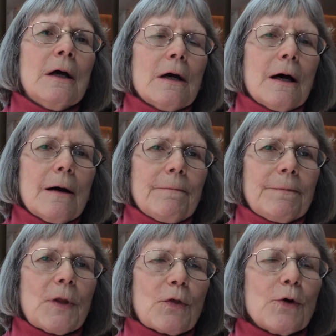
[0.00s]

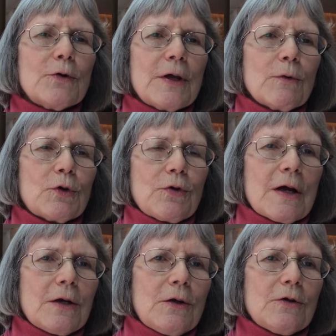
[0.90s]
The third thing we're
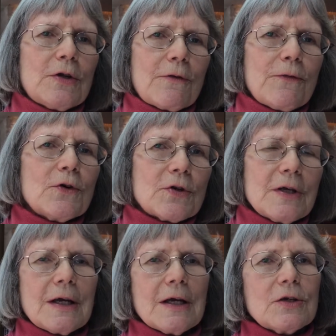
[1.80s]
trying to do, so the first
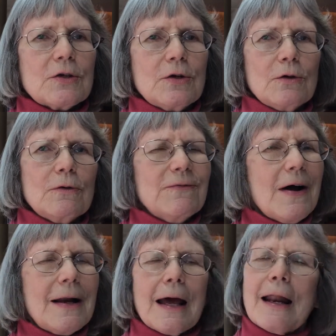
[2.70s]
thing is to
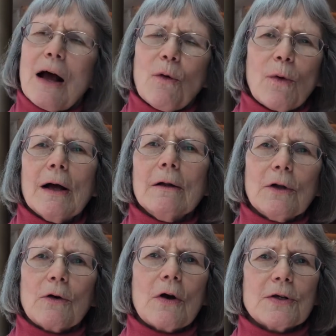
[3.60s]
find out how well
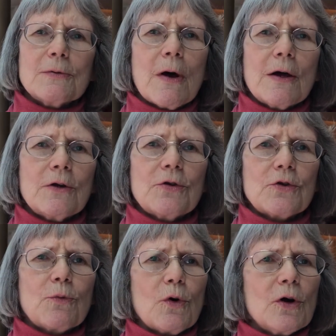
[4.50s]
low-cost
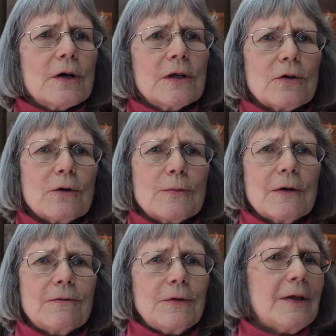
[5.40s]
monitors work in terms
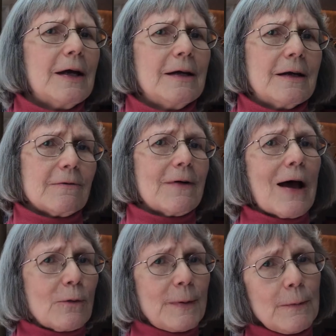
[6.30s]
of, do they
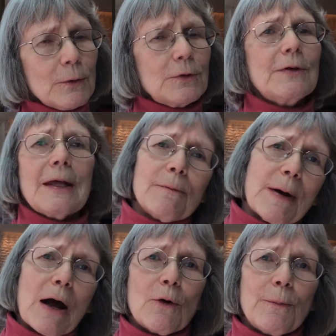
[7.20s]
confound people, do they
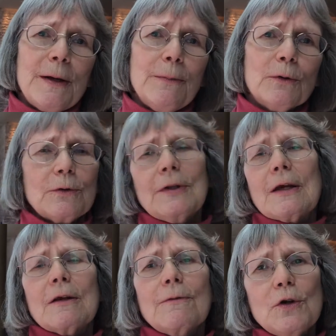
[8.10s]
empower people, do
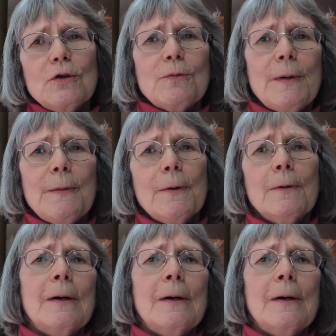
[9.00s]
they confuse people,